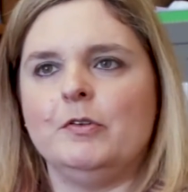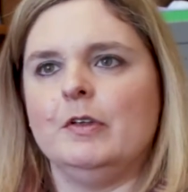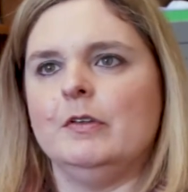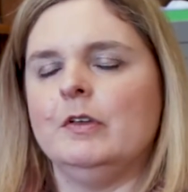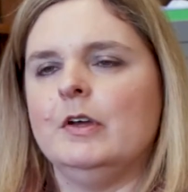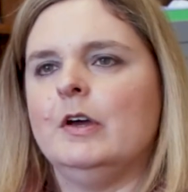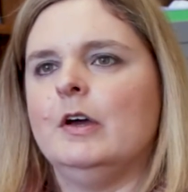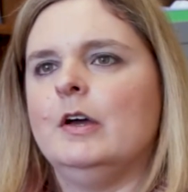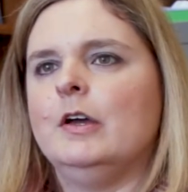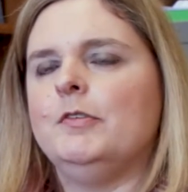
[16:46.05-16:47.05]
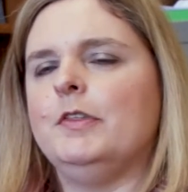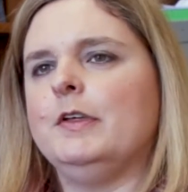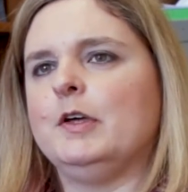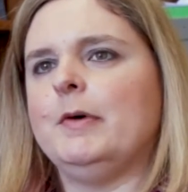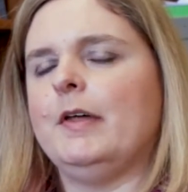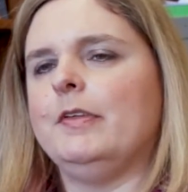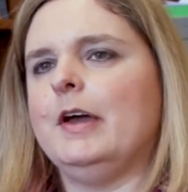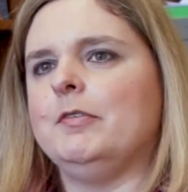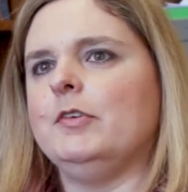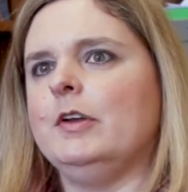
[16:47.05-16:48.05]
And if you think about the
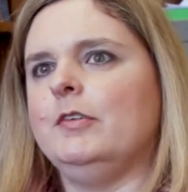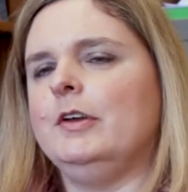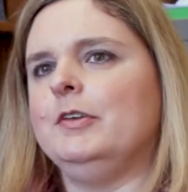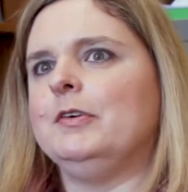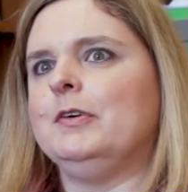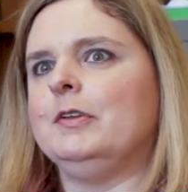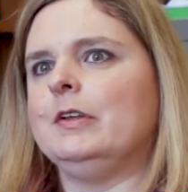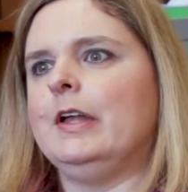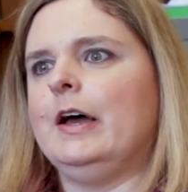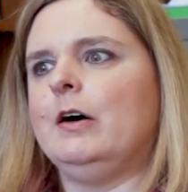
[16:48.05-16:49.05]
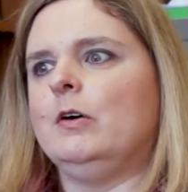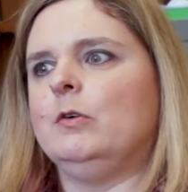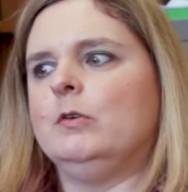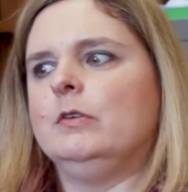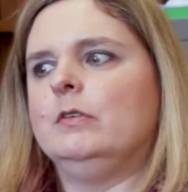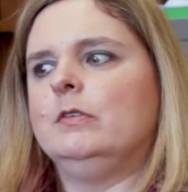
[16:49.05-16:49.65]
average 18-year-old and how,